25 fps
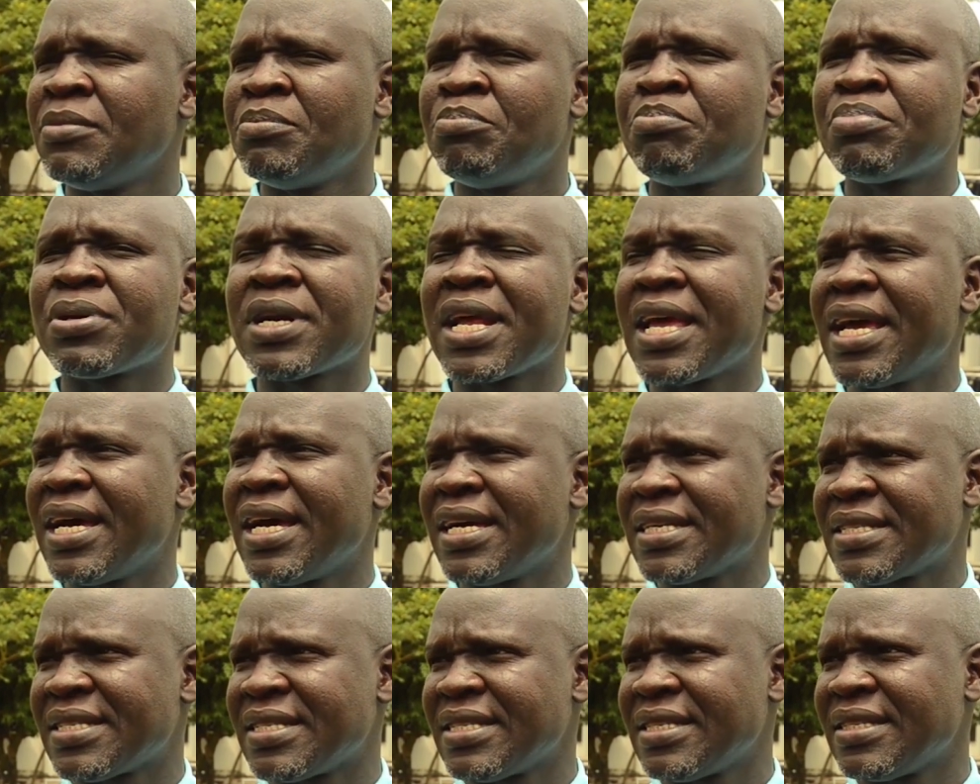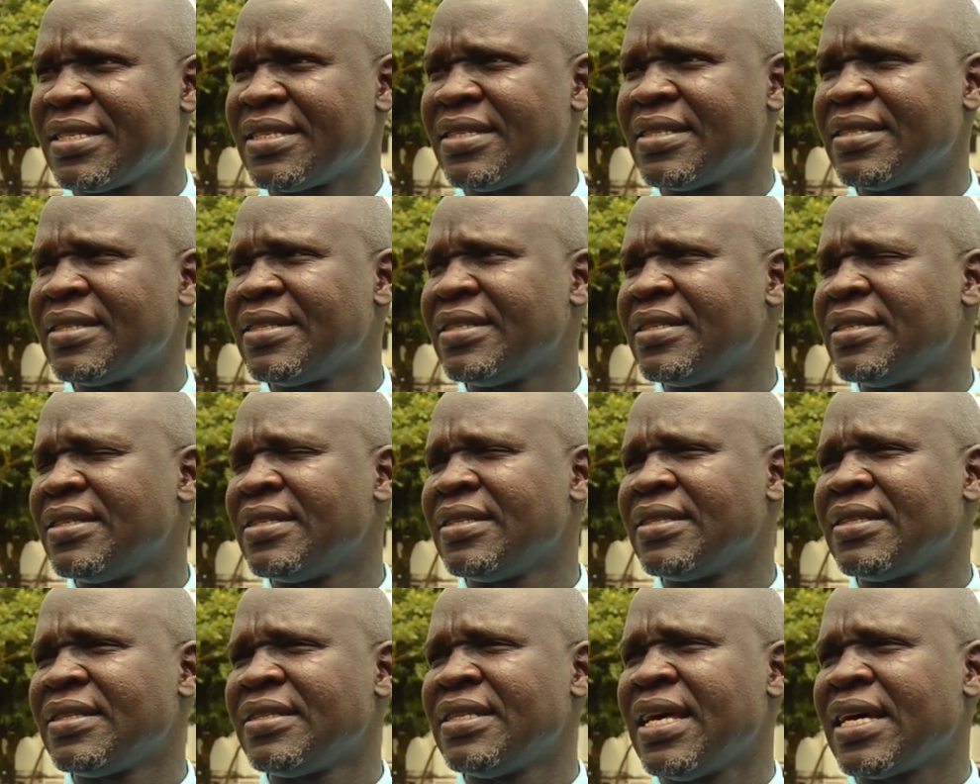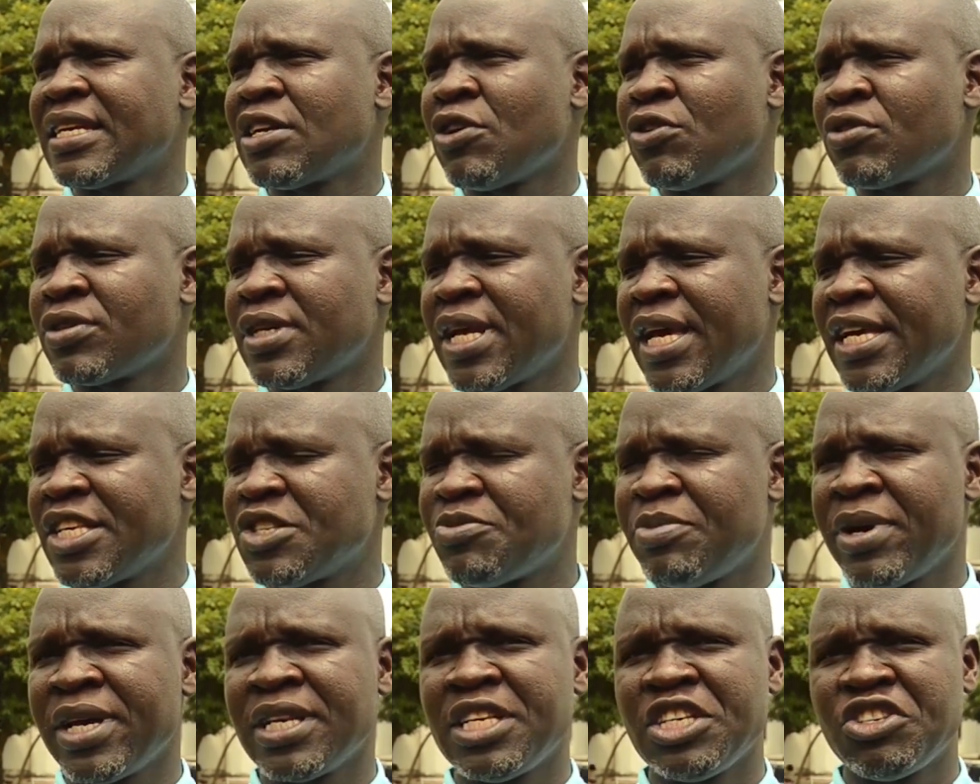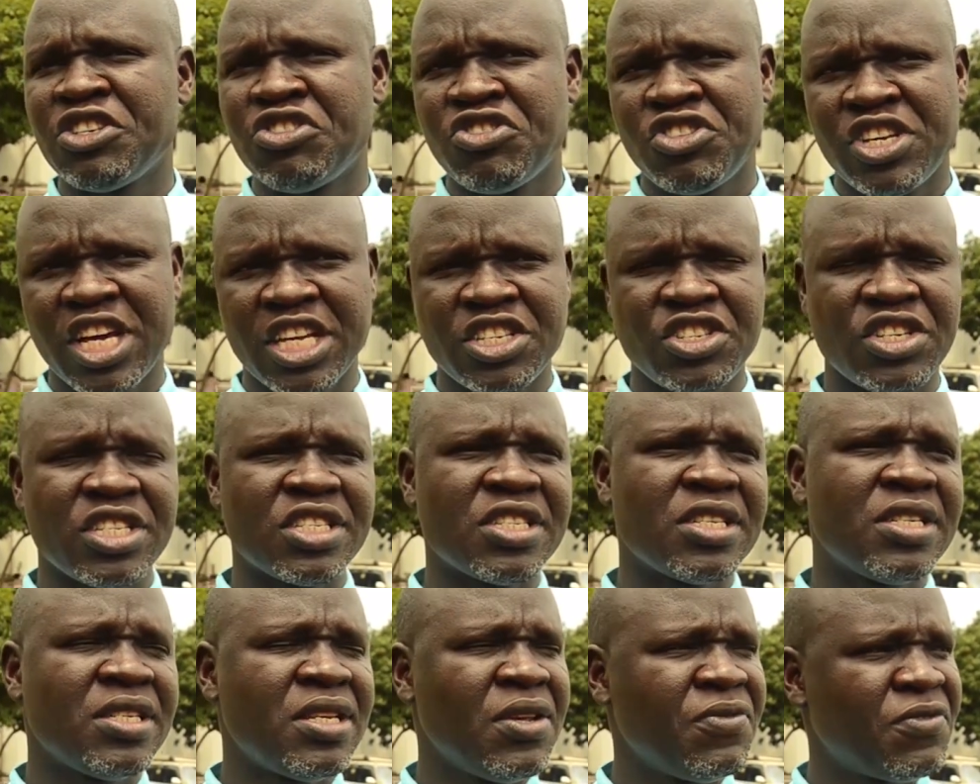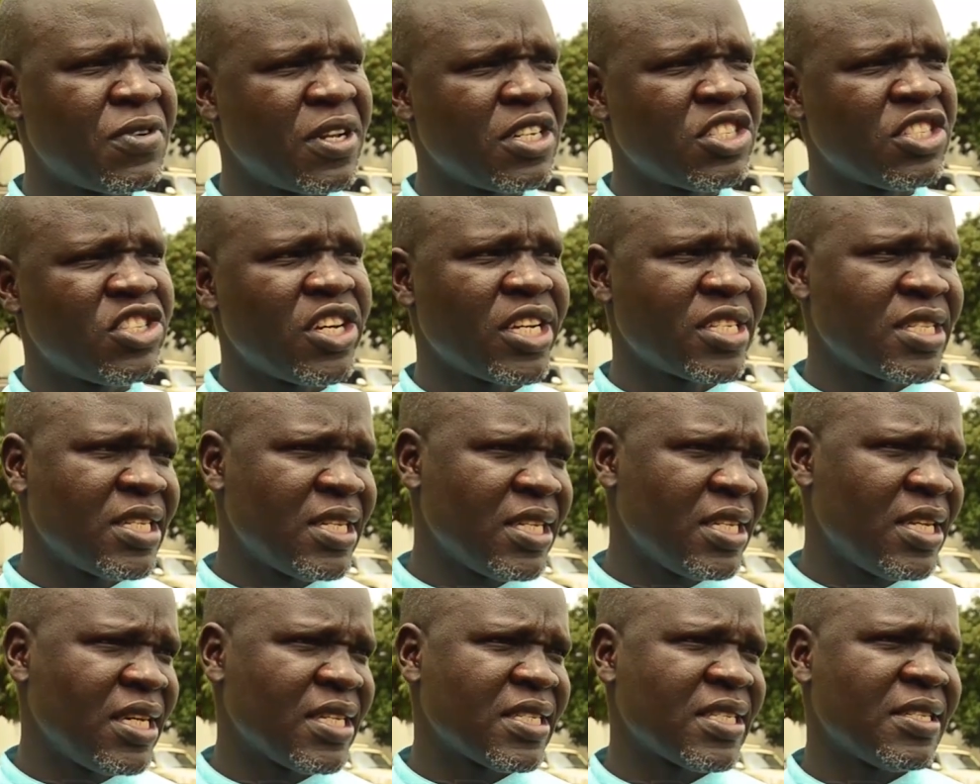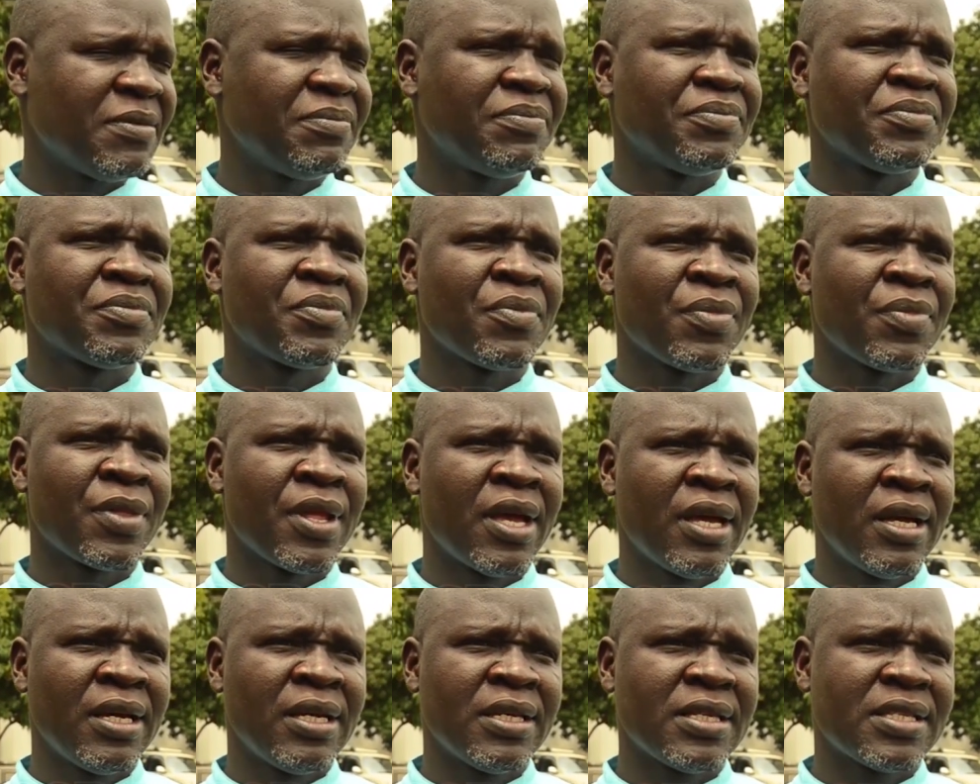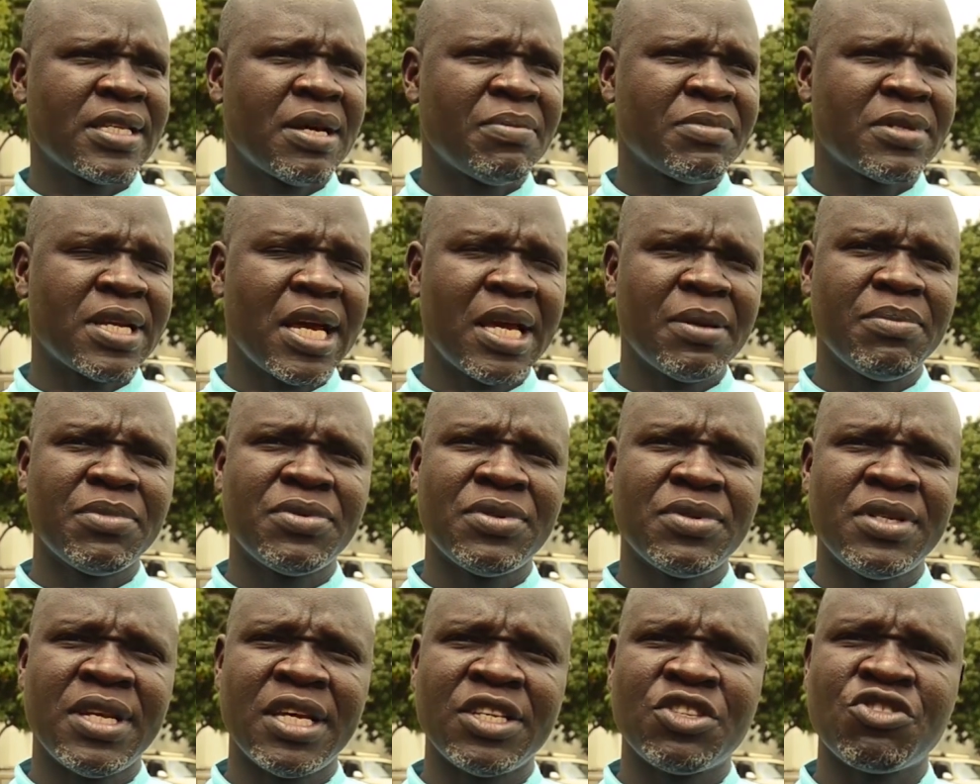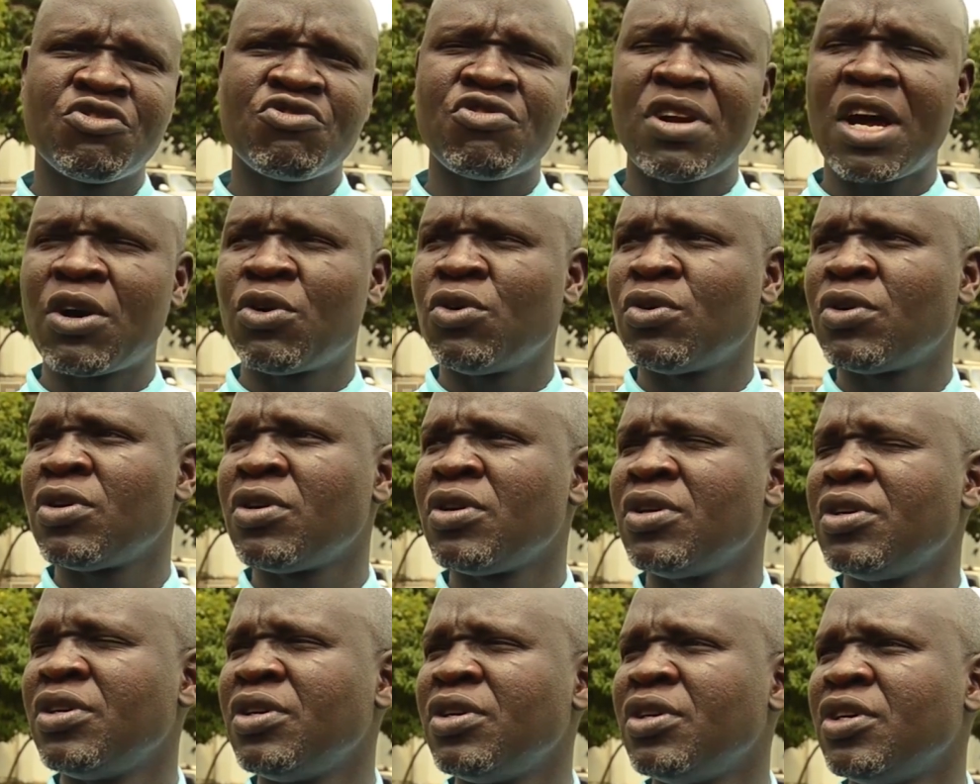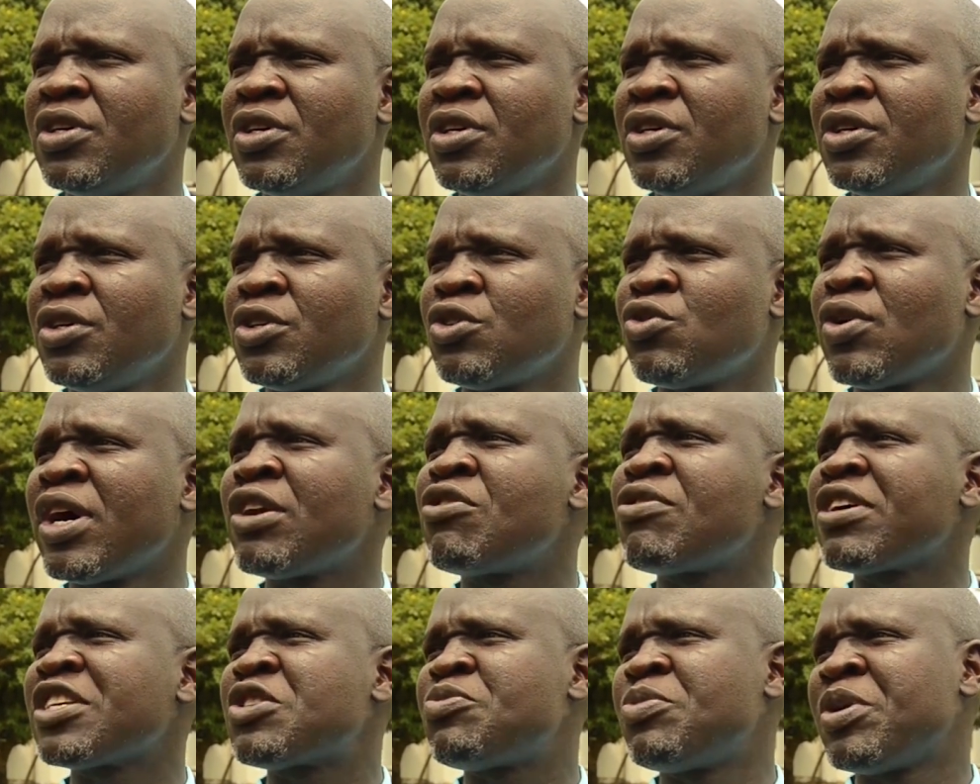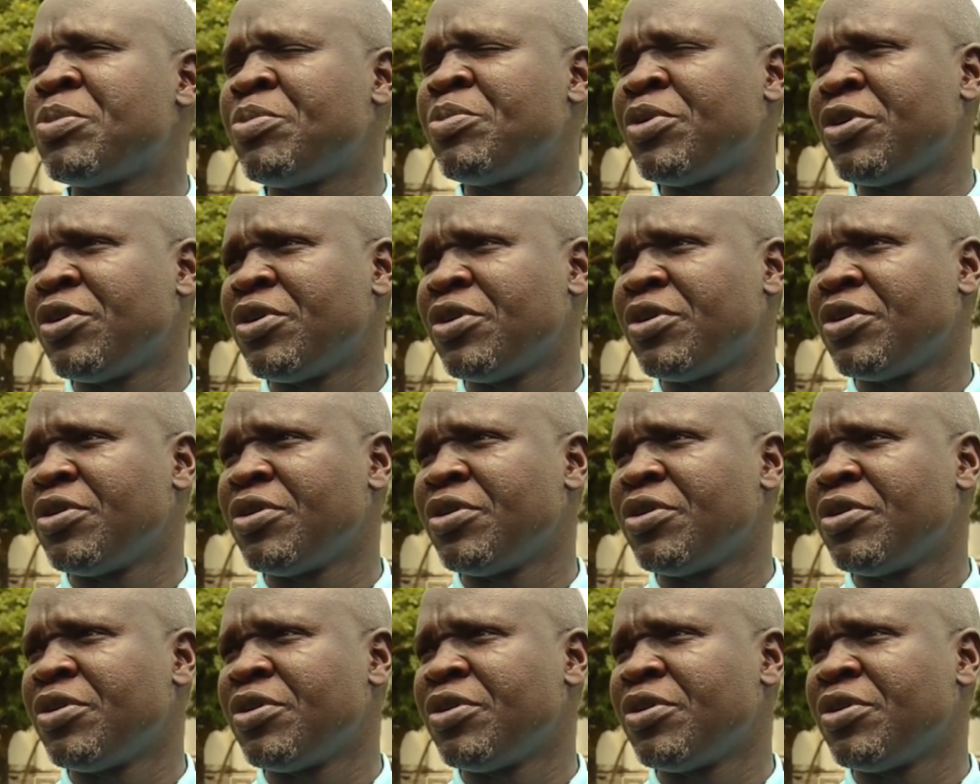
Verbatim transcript: prayers that are organized by these churches, different church leaders. Sometimes they struggle to address people.